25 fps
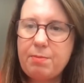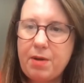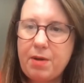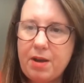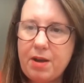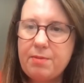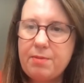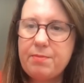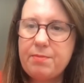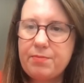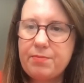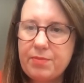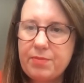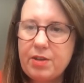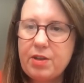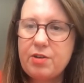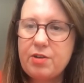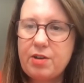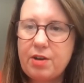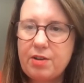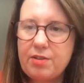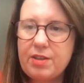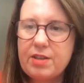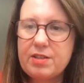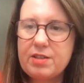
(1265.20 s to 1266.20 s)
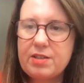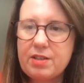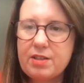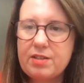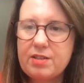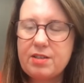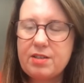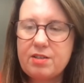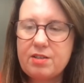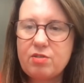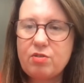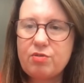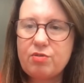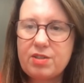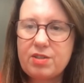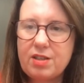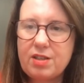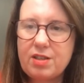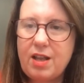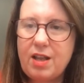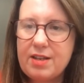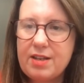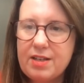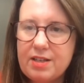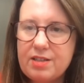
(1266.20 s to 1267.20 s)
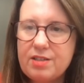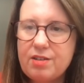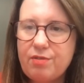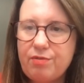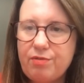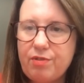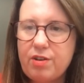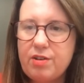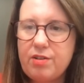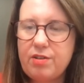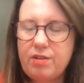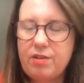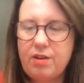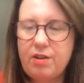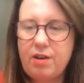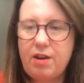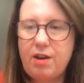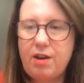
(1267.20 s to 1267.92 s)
but you know, this is a sort of slightly different